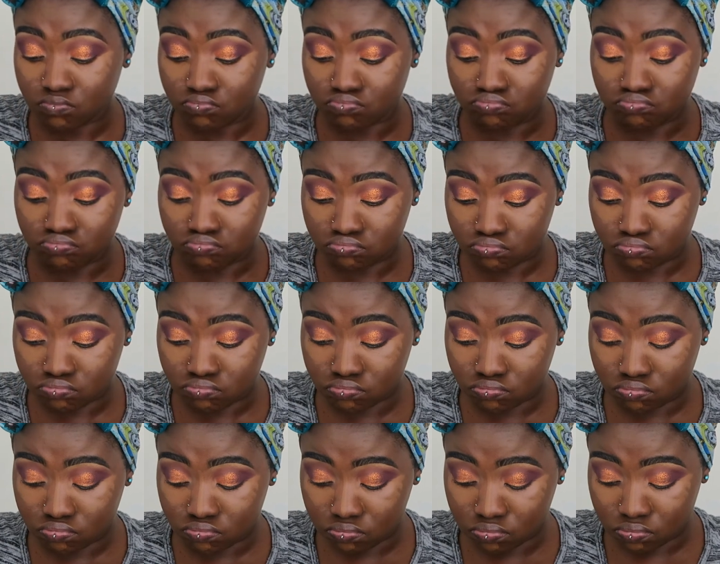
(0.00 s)

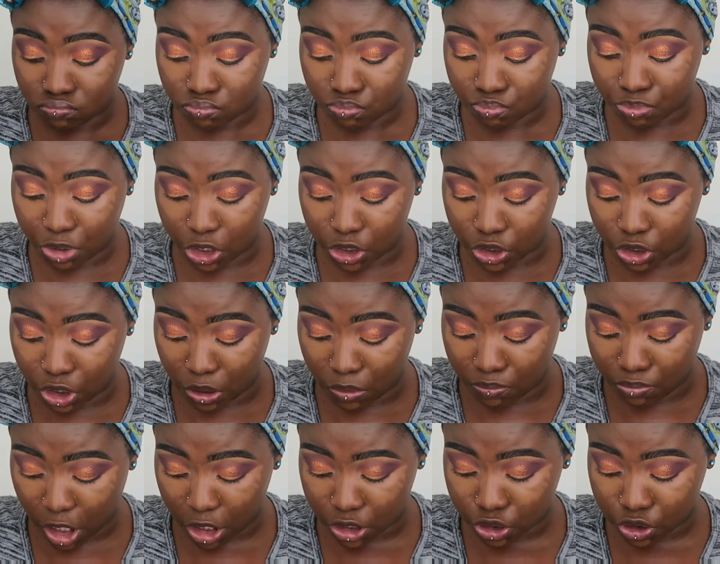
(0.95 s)
Blending
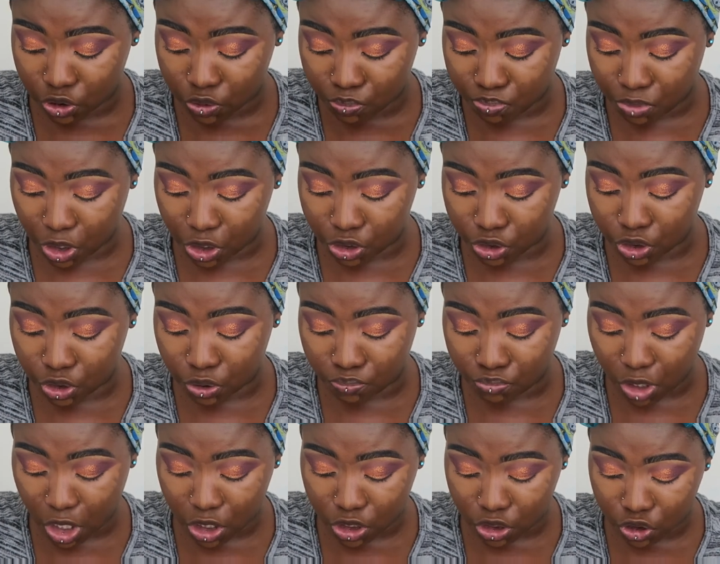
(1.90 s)
brush, blending
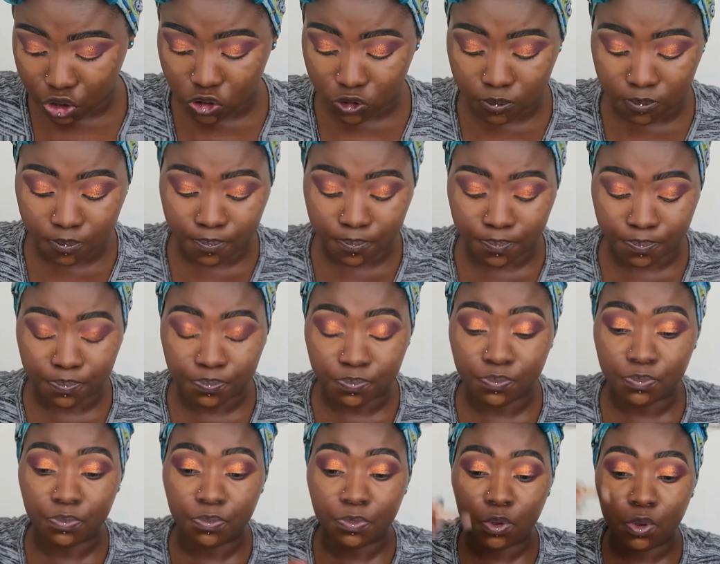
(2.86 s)
brush,
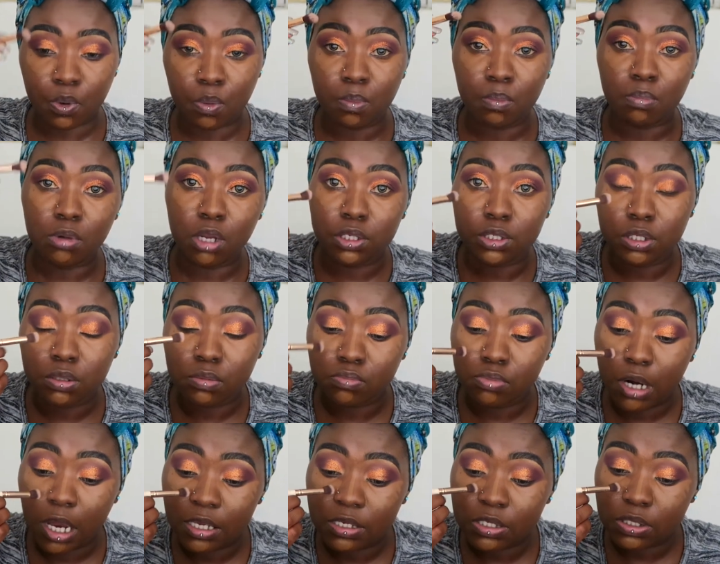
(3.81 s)
blending
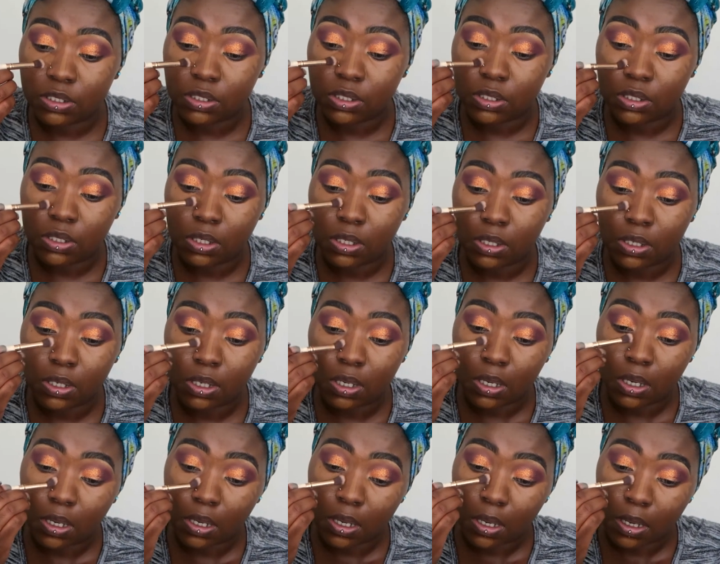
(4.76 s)
brush.
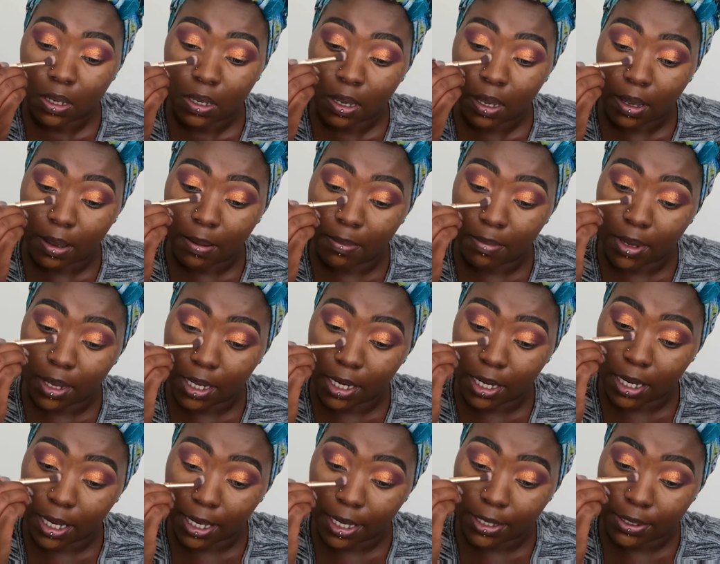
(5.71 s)
I better
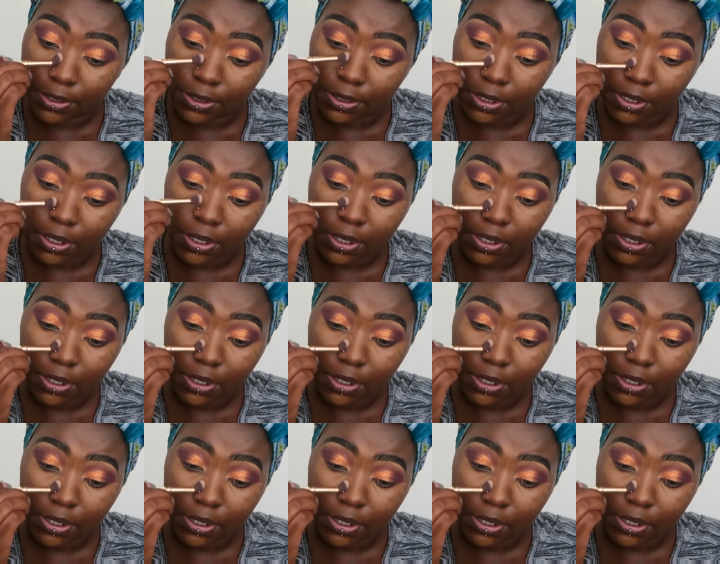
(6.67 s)
blend.